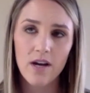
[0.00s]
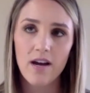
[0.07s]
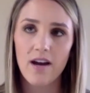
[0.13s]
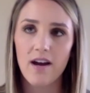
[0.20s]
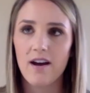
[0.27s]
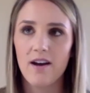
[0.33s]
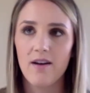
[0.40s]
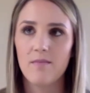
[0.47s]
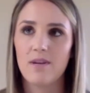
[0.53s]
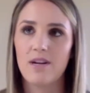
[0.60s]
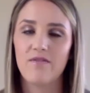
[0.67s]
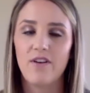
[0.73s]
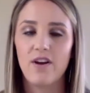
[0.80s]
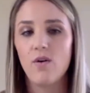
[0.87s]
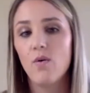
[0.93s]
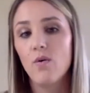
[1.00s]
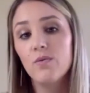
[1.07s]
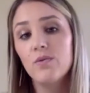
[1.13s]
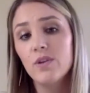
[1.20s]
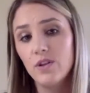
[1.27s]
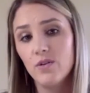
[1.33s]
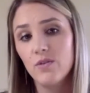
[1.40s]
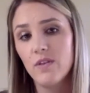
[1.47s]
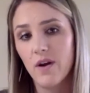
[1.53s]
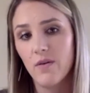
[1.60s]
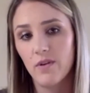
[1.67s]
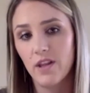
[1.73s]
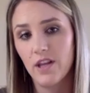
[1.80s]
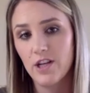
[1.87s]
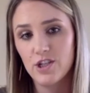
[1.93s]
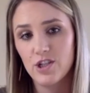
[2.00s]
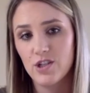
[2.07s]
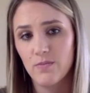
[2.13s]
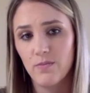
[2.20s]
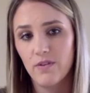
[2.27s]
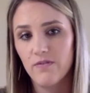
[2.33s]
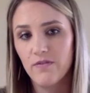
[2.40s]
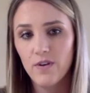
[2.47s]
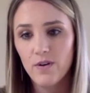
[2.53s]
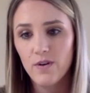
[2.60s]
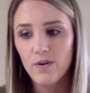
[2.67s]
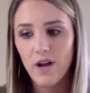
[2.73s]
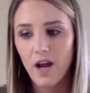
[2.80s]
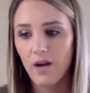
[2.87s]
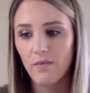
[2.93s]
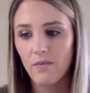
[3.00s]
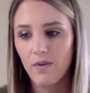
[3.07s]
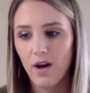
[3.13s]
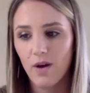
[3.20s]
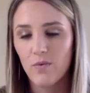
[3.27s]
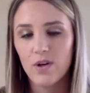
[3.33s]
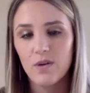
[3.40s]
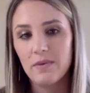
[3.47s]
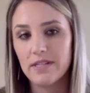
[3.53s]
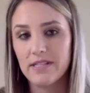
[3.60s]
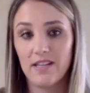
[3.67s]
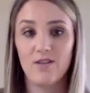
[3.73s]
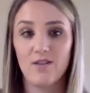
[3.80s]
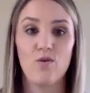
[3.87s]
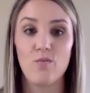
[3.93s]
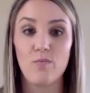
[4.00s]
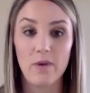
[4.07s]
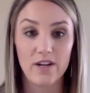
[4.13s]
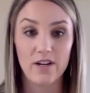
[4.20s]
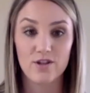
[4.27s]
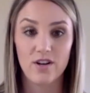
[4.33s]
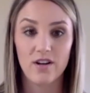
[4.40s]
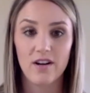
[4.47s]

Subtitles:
And if I only knew that relationship with food, I wouldn't be seeing the whole picture.